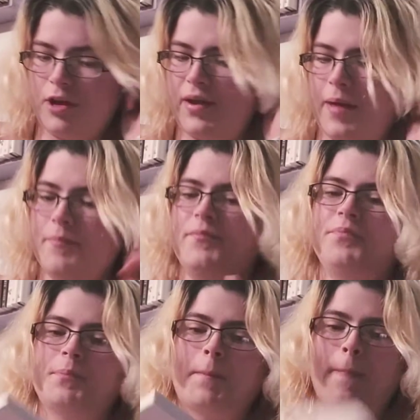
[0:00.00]
Okay,
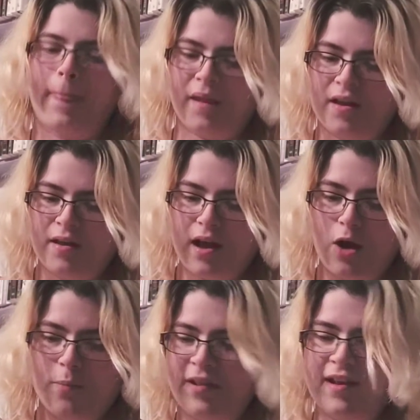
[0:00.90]

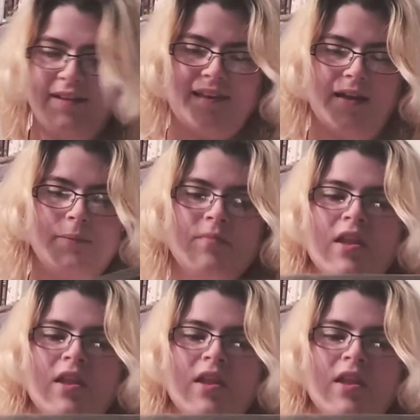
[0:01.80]
I'll open that in a sec.